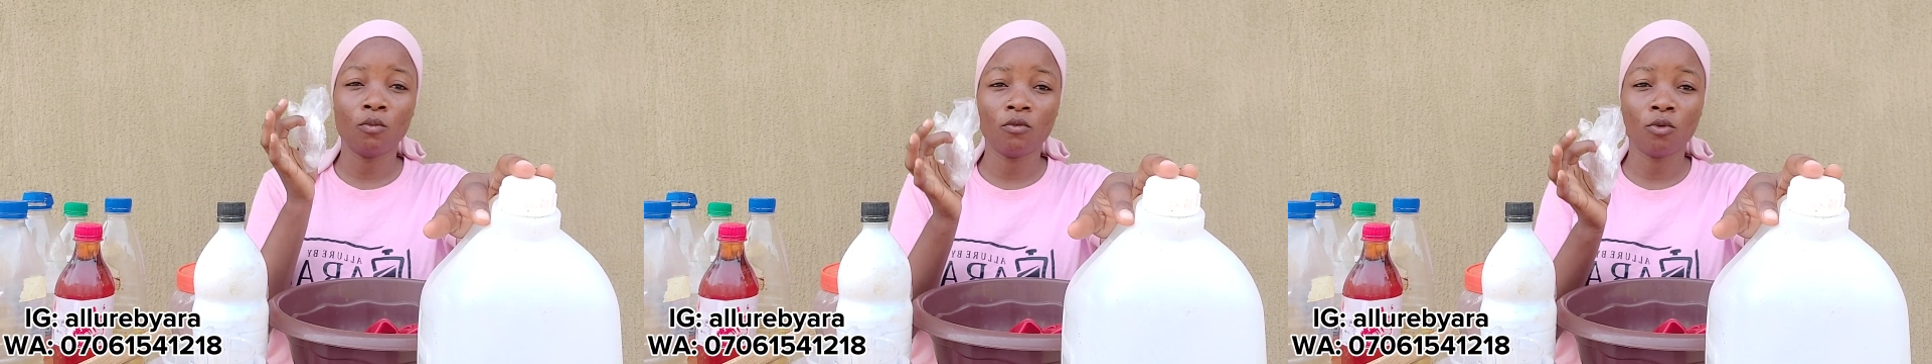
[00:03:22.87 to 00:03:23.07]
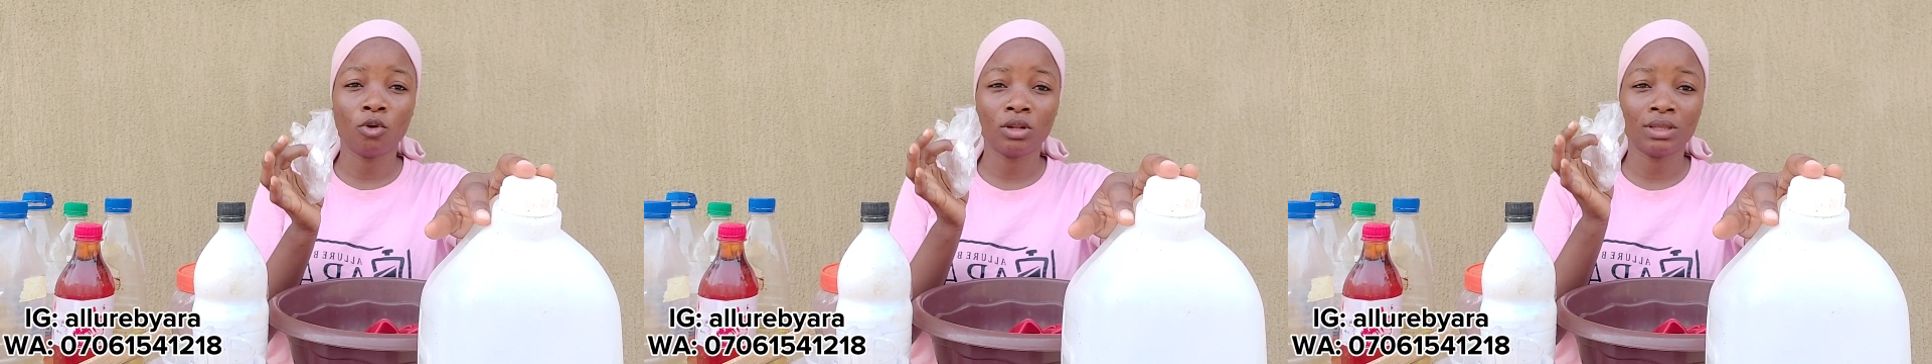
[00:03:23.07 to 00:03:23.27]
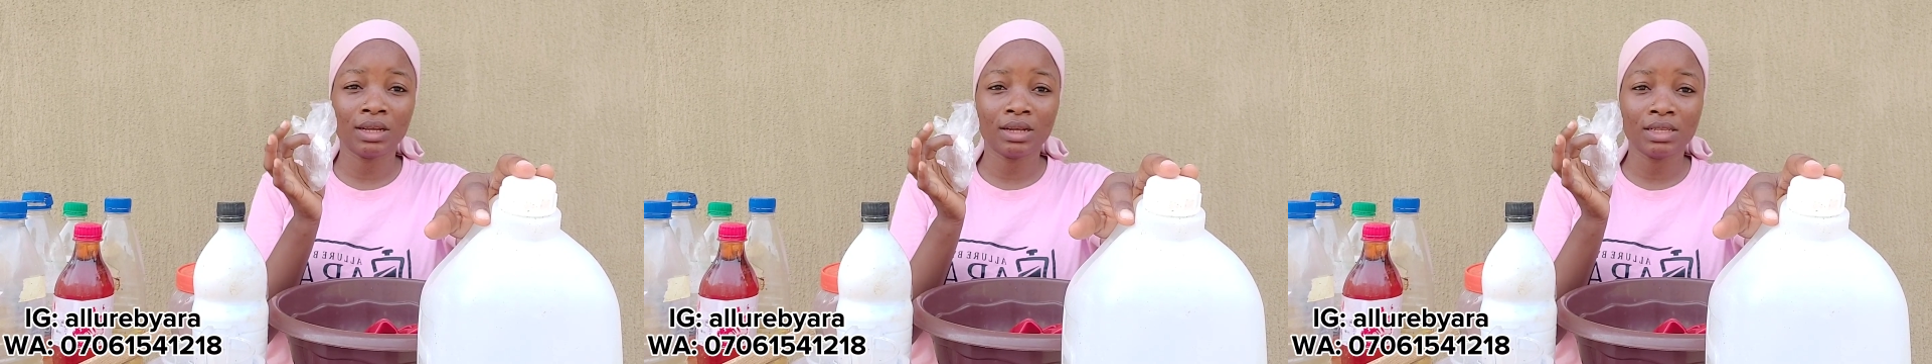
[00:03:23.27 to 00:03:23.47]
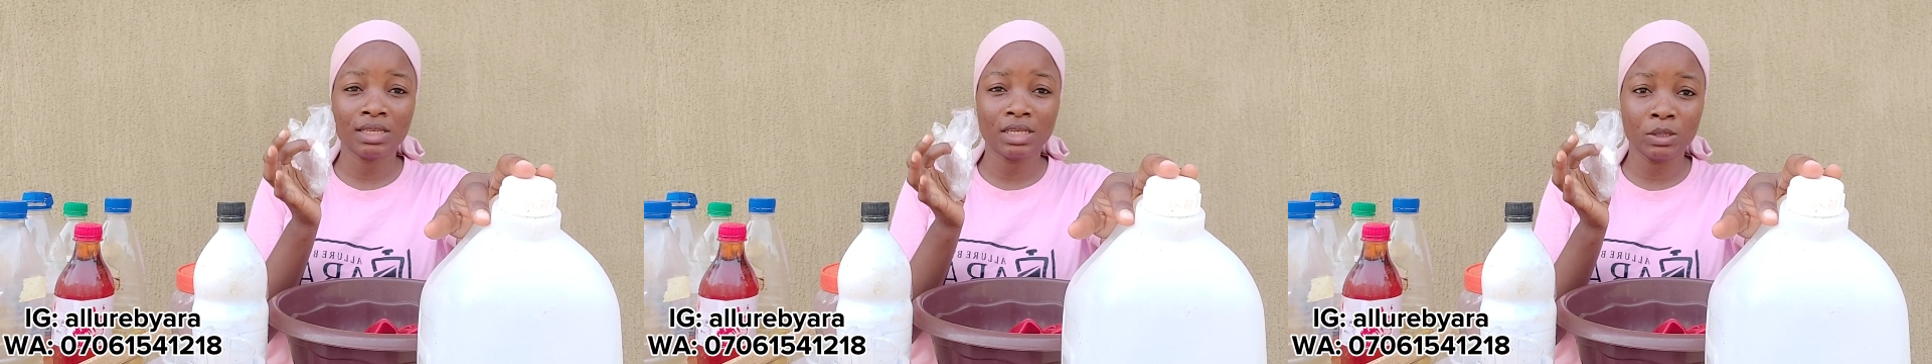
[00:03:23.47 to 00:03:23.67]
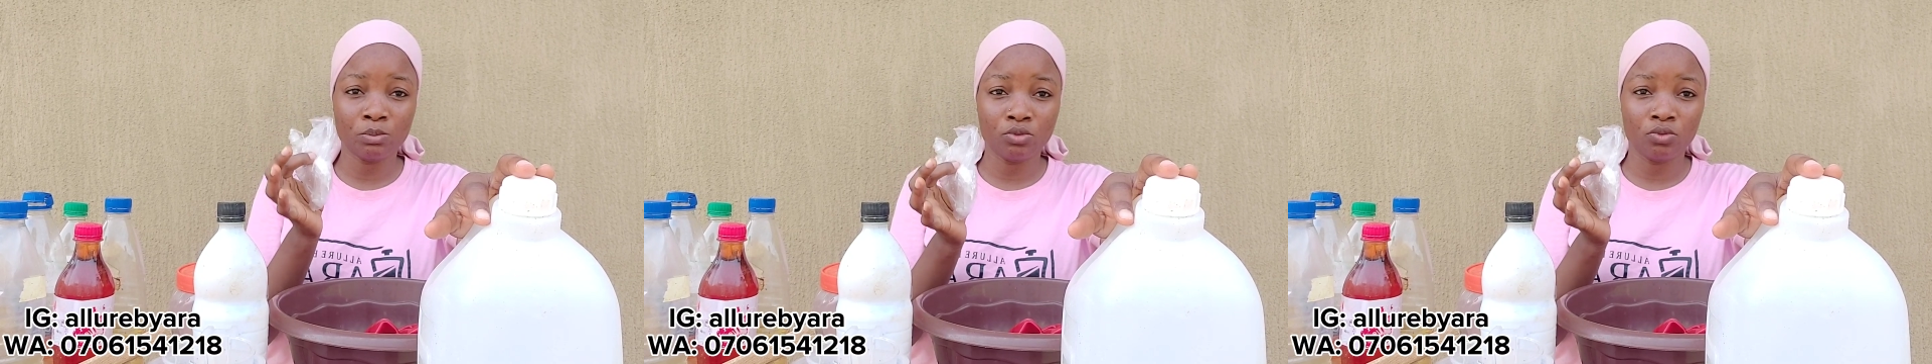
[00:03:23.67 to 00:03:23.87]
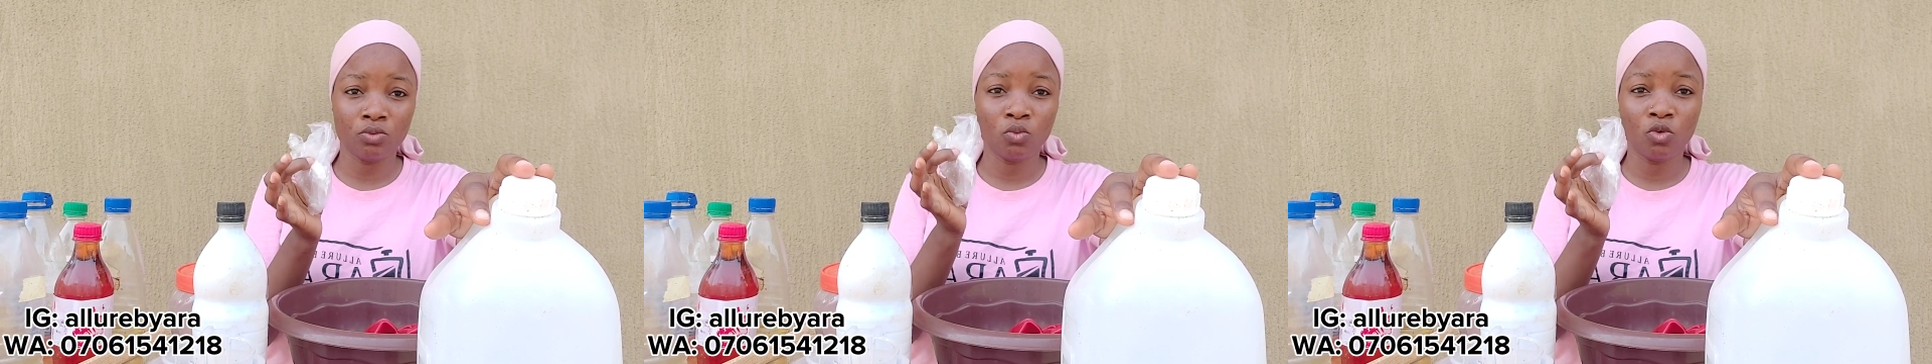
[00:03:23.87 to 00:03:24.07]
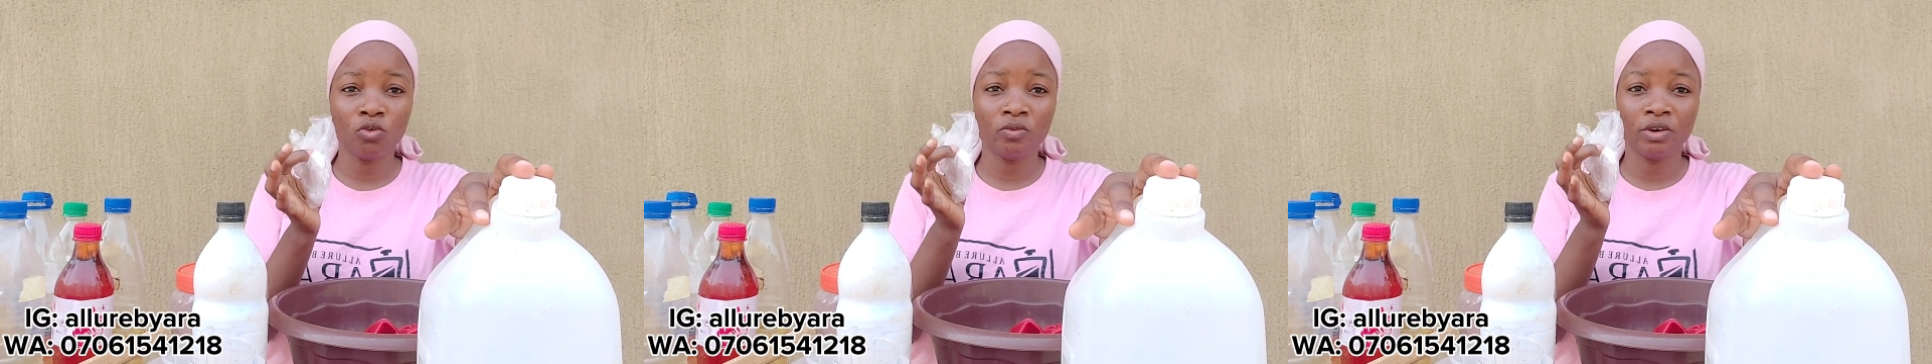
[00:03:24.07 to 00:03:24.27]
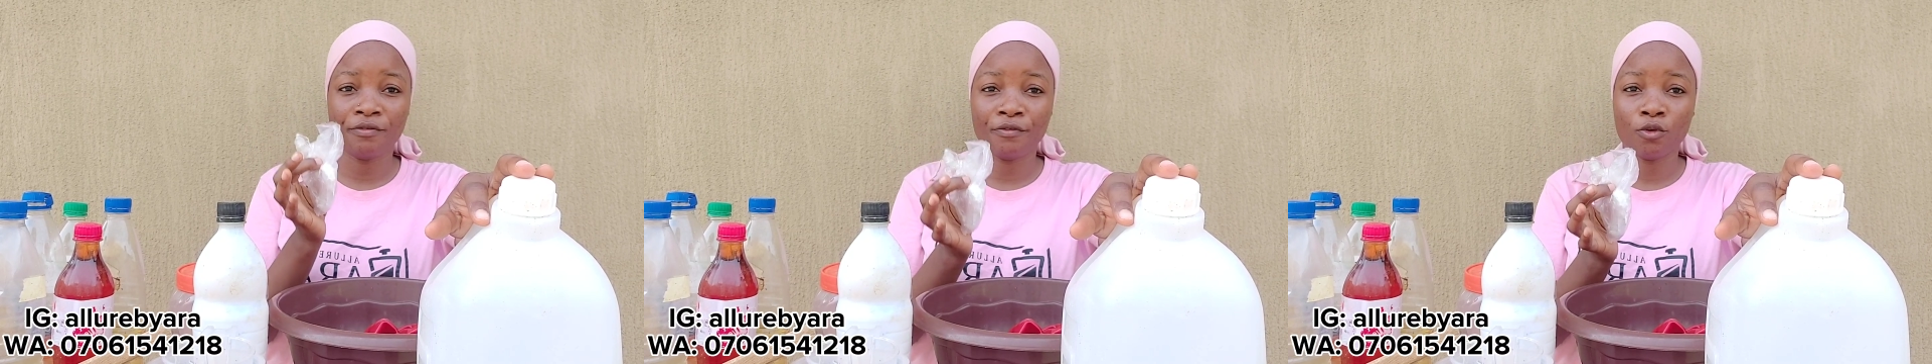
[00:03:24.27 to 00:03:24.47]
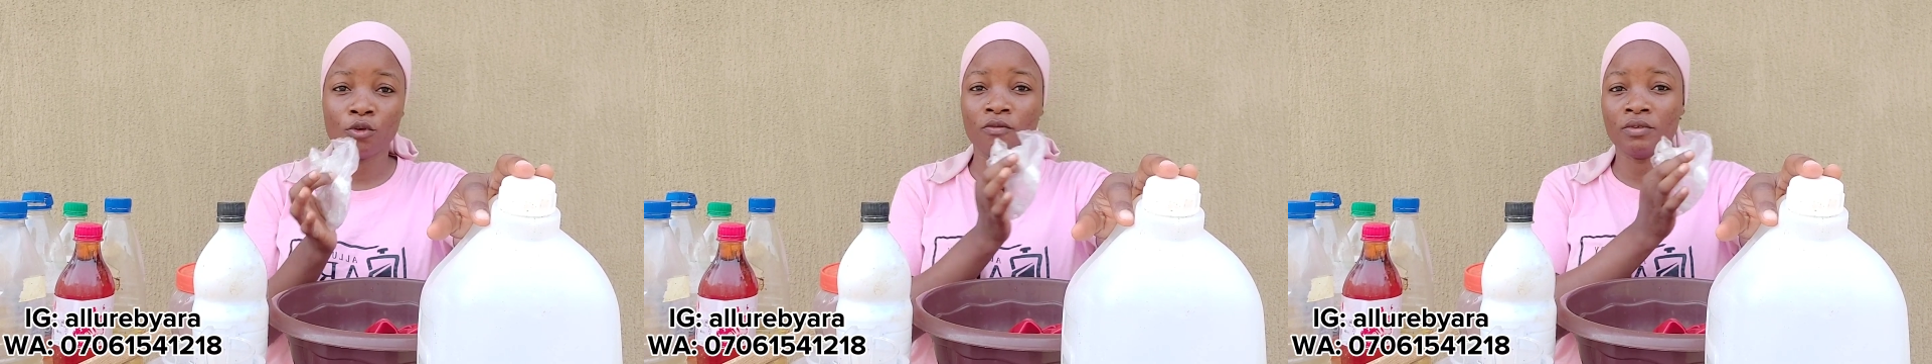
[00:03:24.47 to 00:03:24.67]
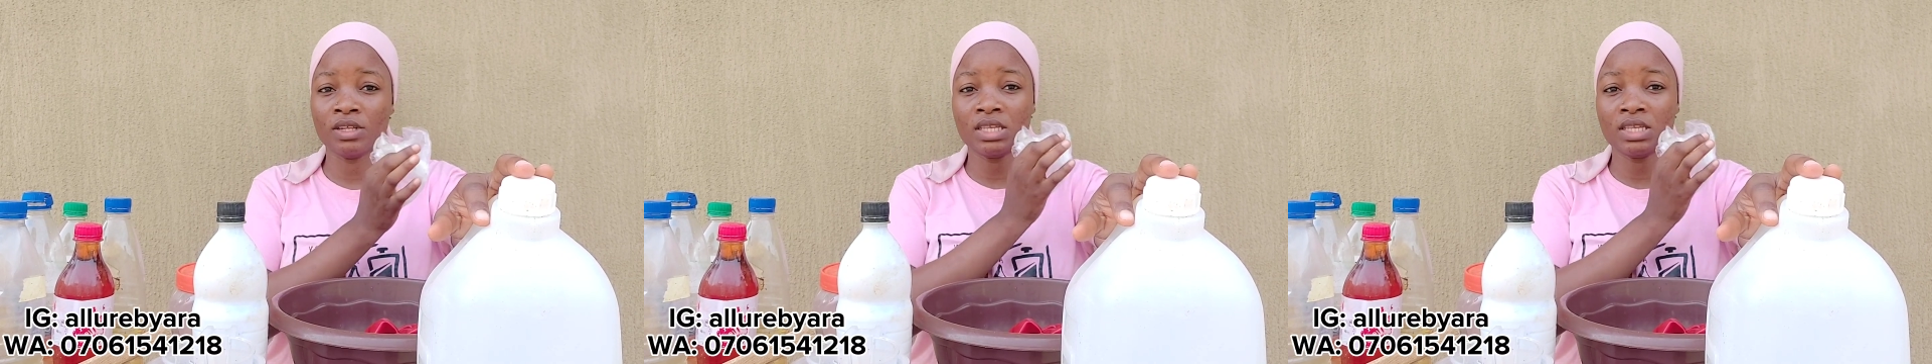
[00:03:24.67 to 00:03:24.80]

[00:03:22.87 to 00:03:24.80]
1/4 teaspoon, 1/4 of a